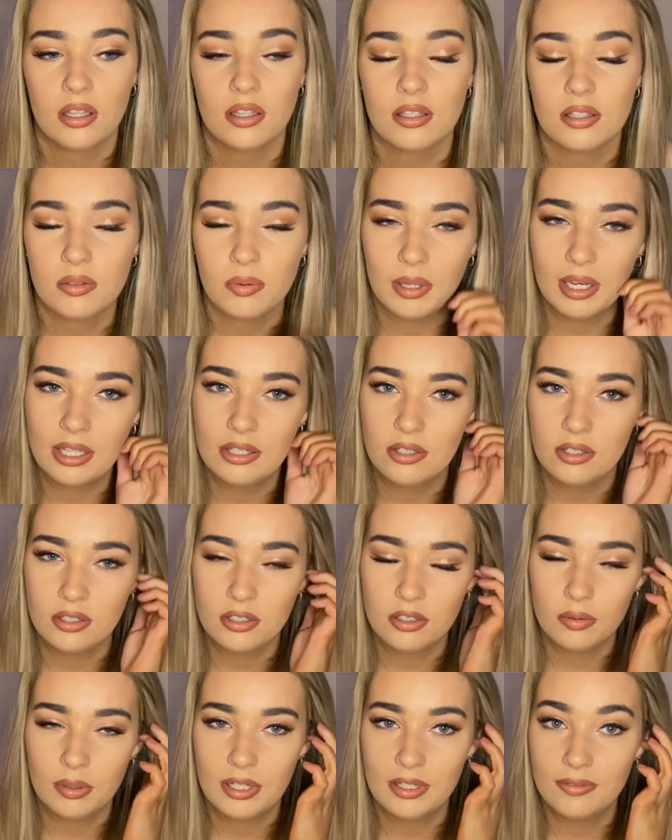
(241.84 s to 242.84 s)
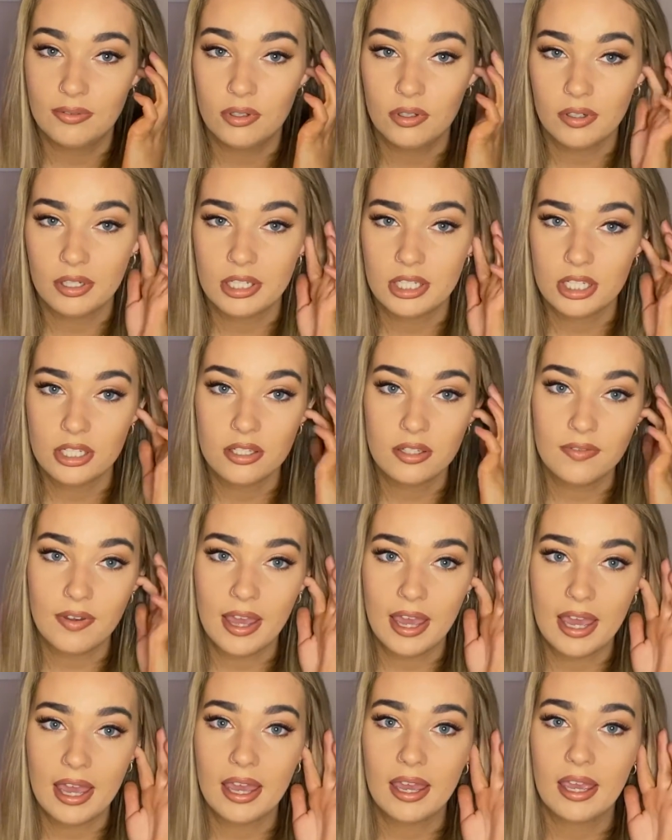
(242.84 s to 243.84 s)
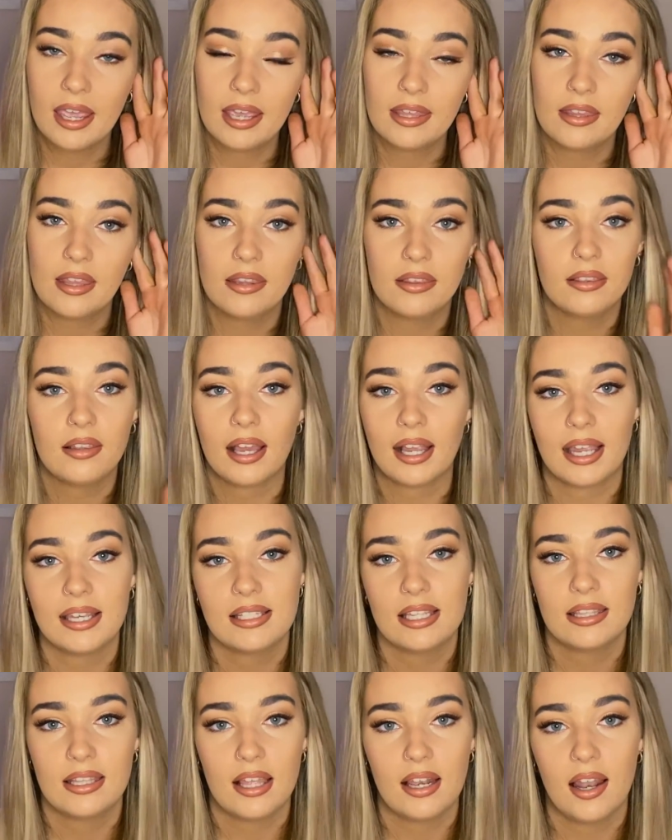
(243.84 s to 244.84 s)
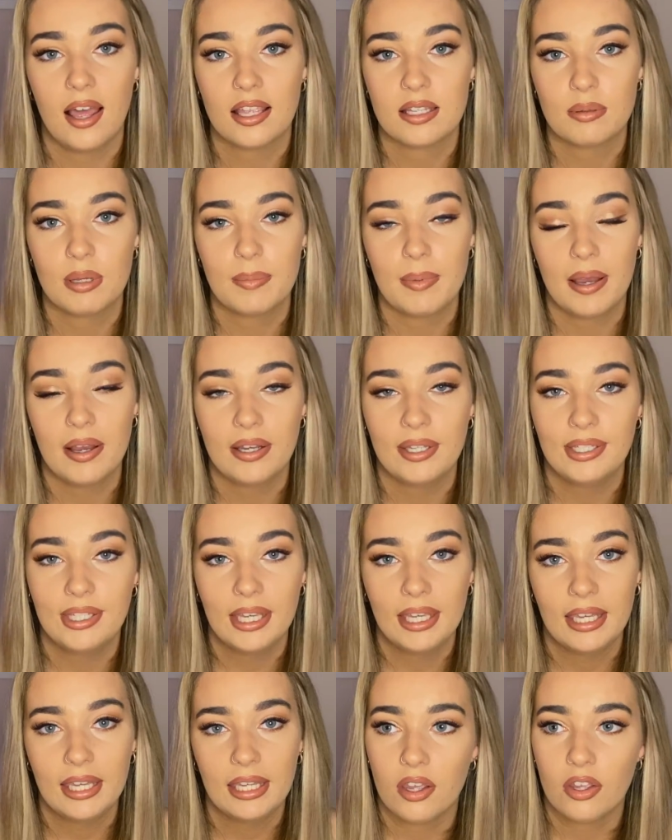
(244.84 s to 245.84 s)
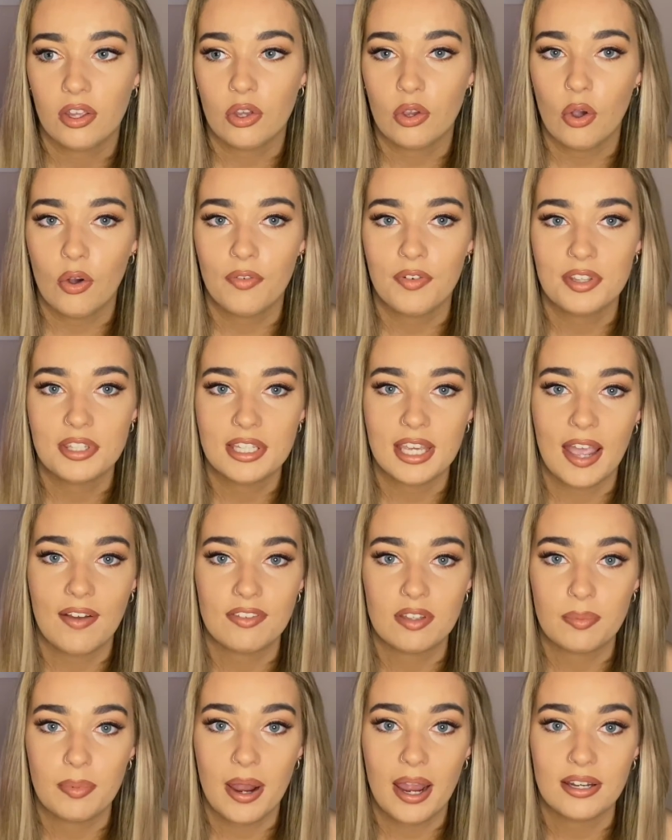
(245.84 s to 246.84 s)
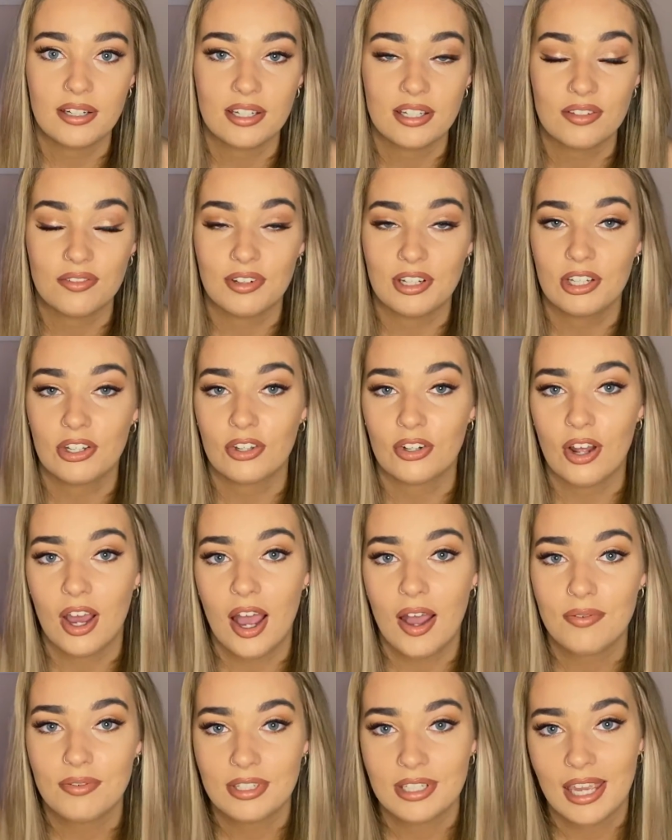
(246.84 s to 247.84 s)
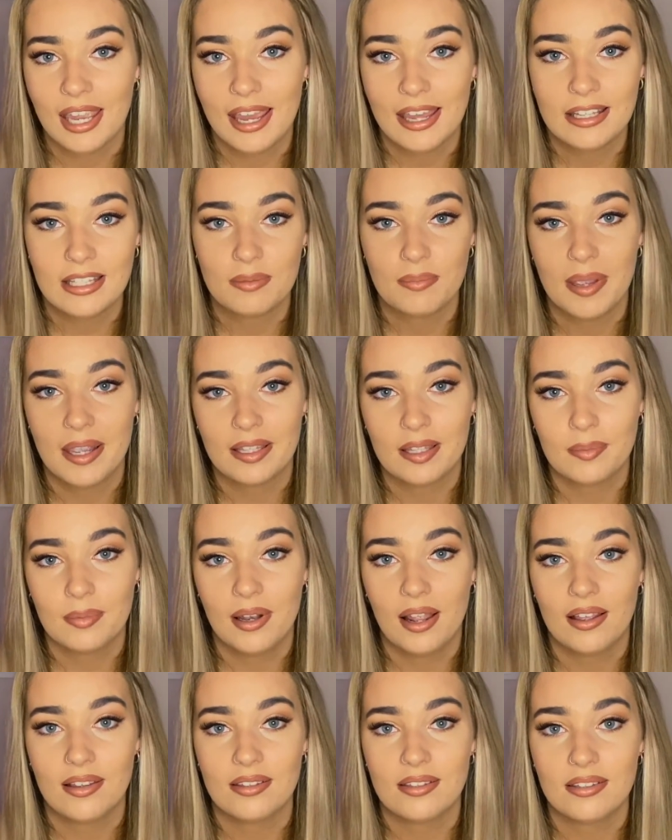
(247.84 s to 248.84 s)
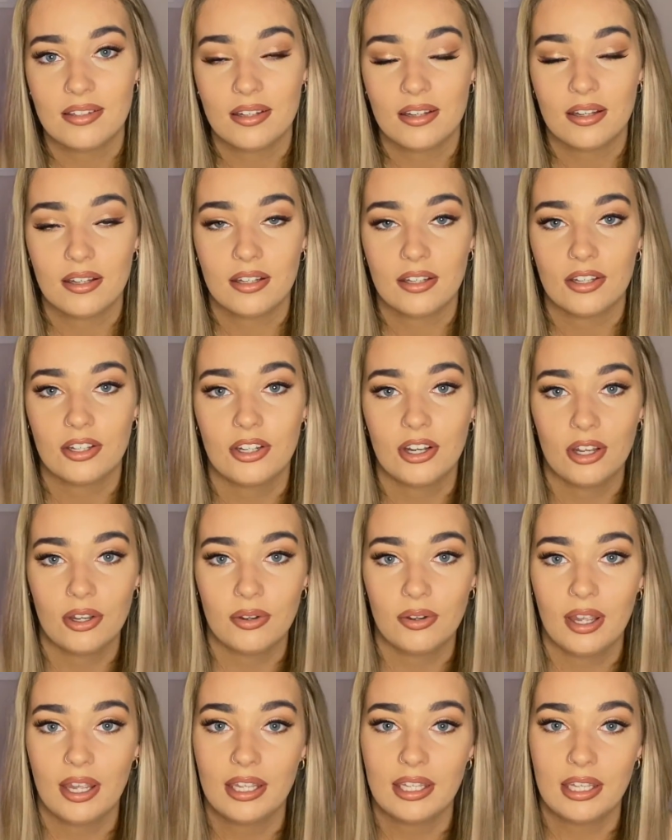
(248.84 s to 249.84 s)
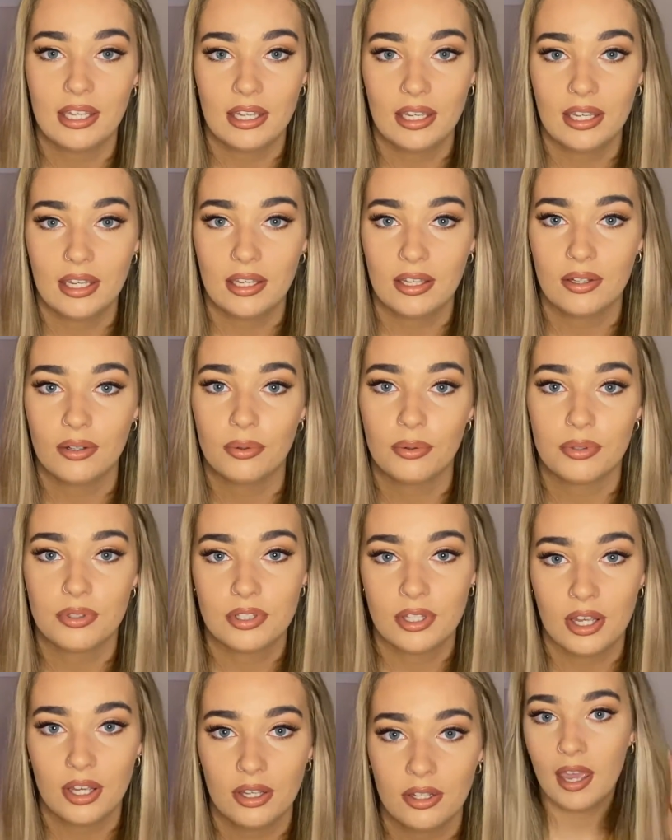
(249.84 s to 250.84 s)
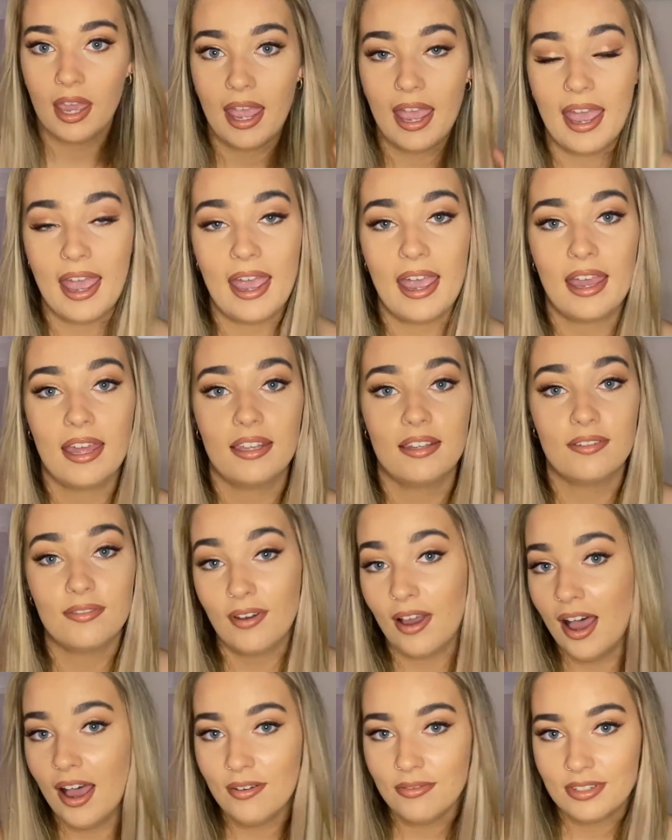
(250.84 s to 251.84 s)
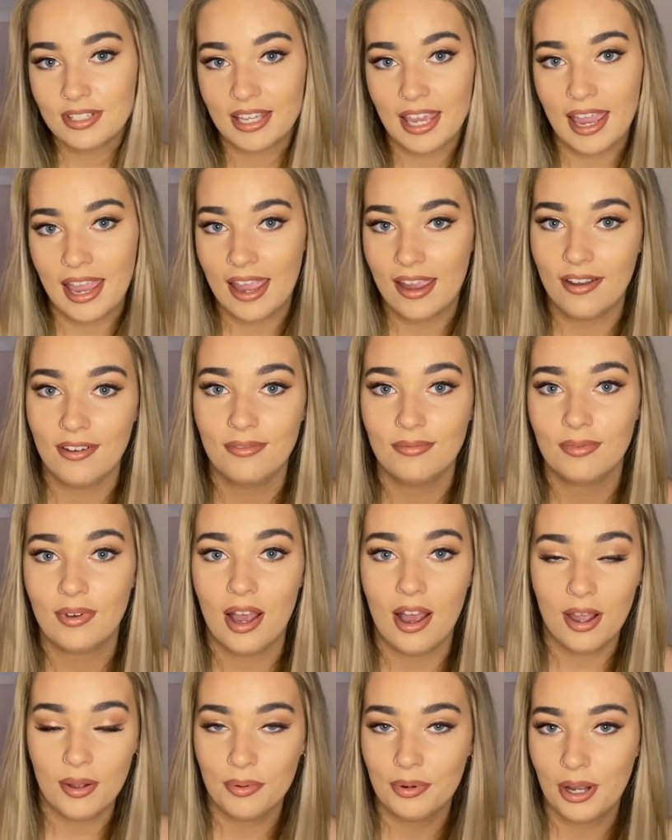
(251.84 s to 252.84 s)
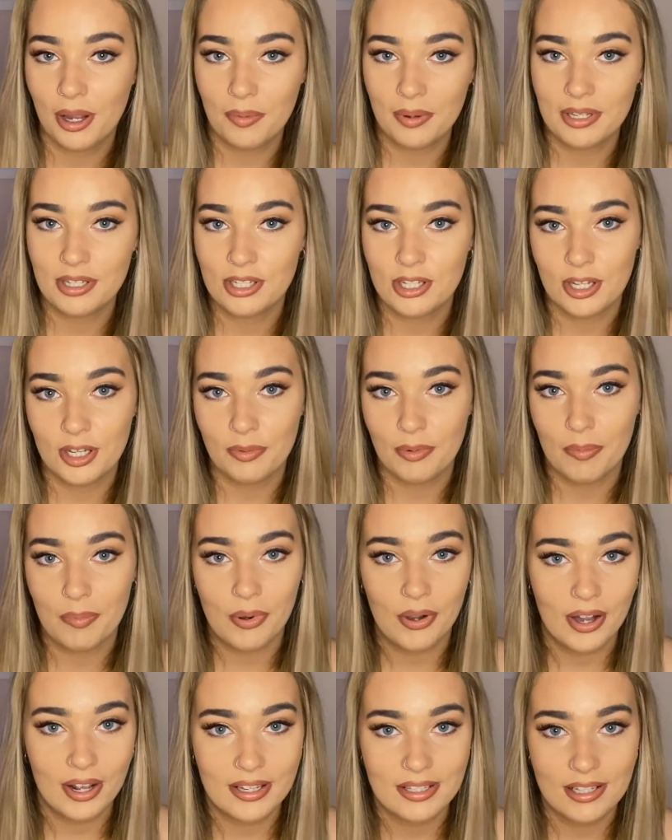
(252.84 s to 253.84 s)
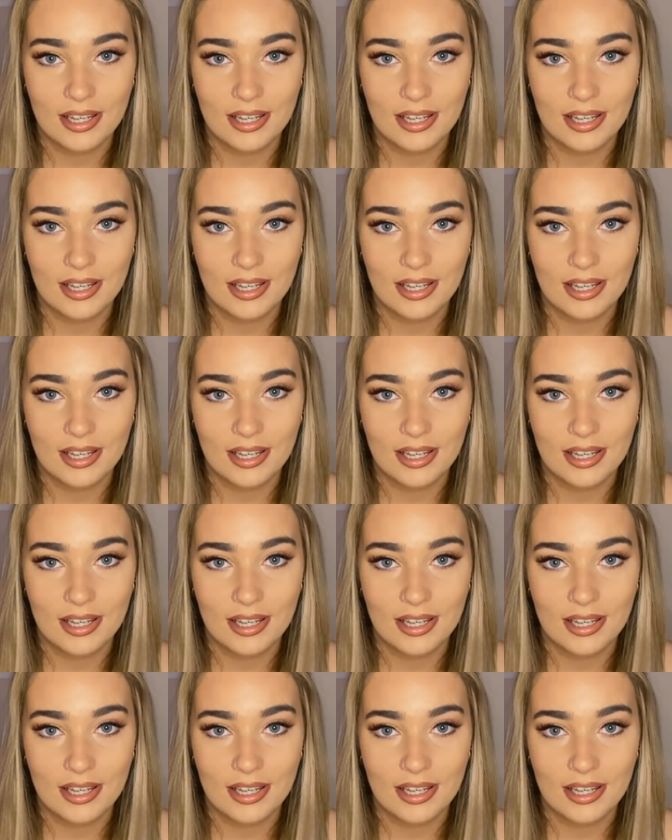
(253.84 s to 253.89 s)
22 to 24 inches of hair, and then like I said, that lasts me about a year. You obviously have to practice really good aftercare to make them last, you know, a year or so. And for aftercare, I will go into what products I